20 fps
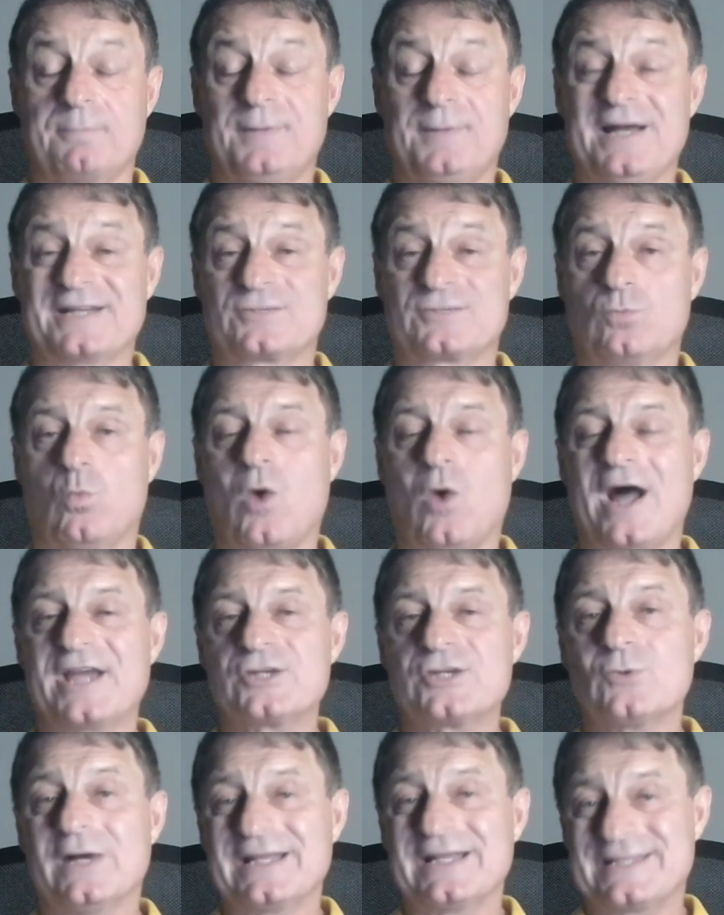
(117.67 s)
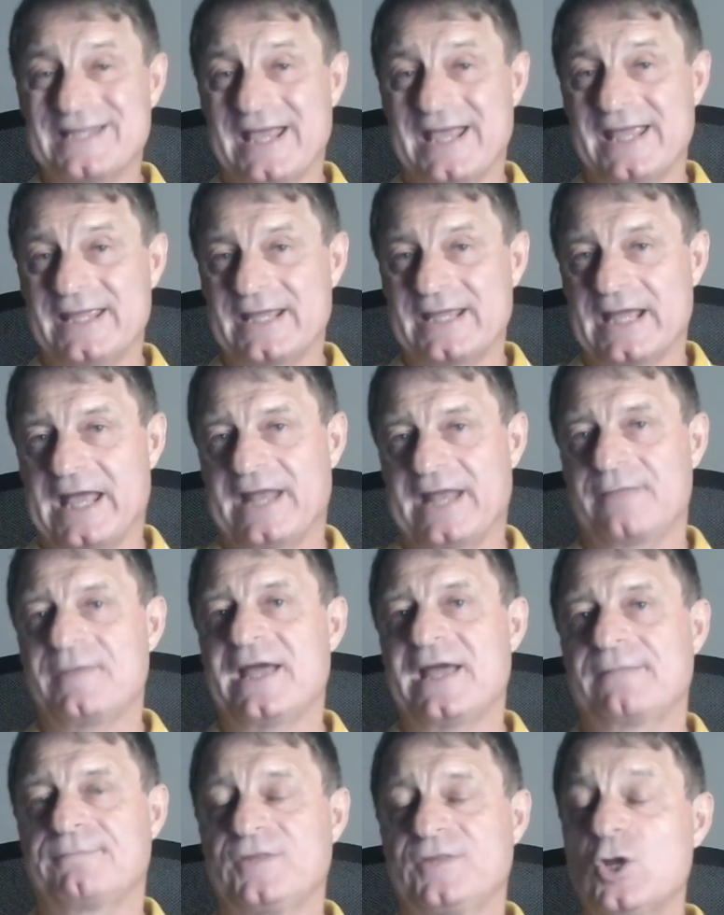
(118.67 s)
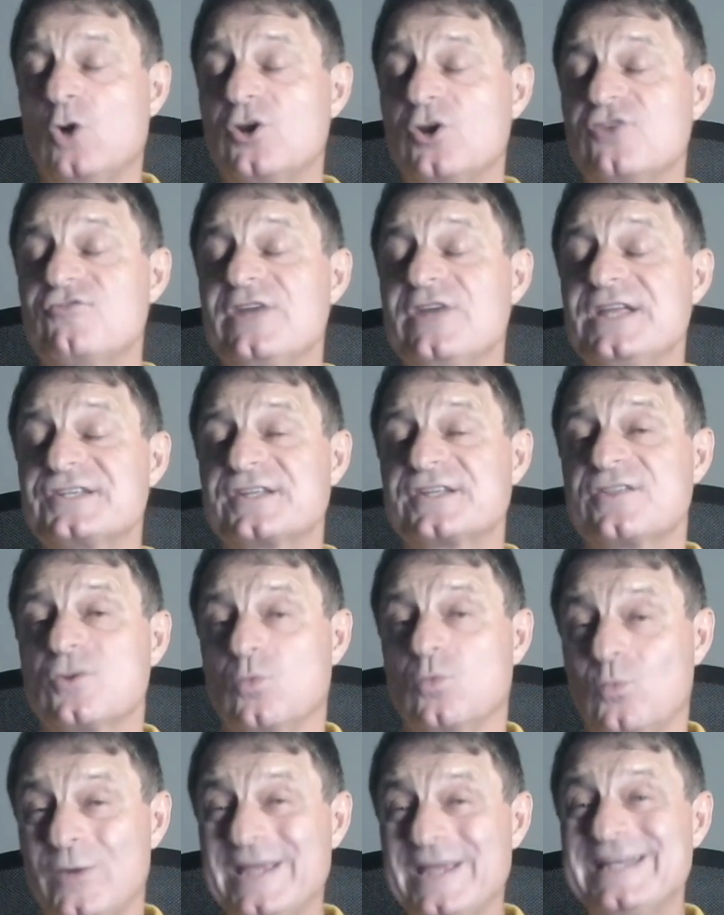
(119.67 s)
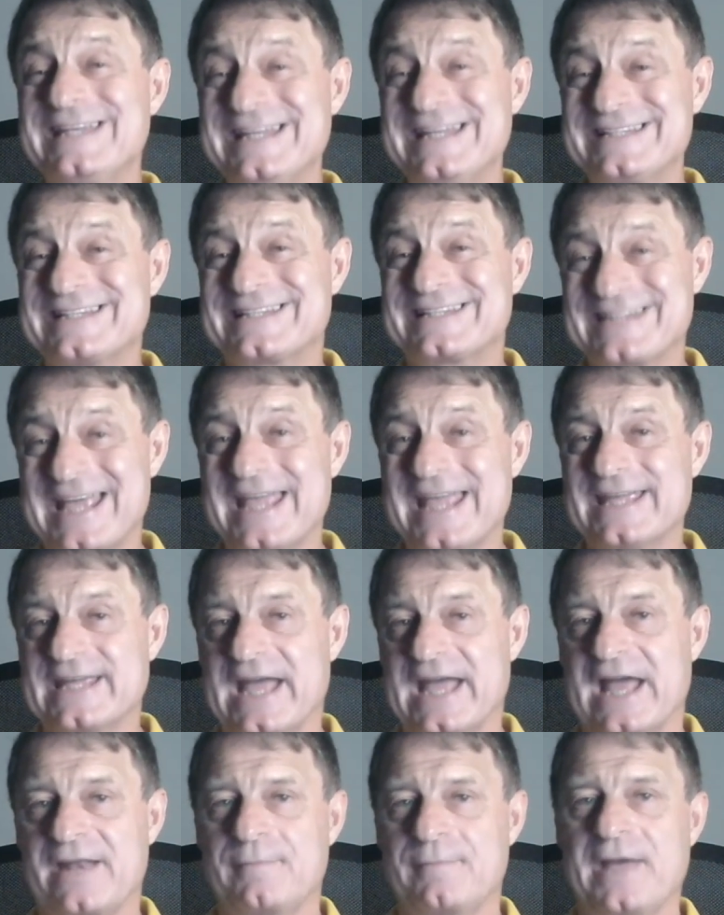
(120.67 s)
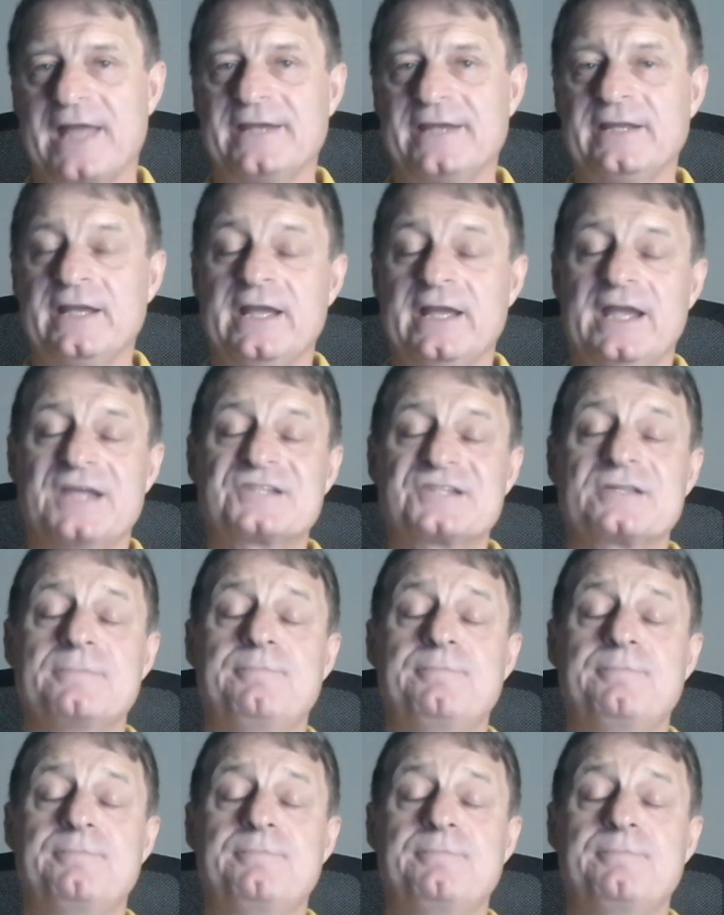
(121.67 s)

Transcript: But why do I take NMN? The only reason that we need to take NMN is to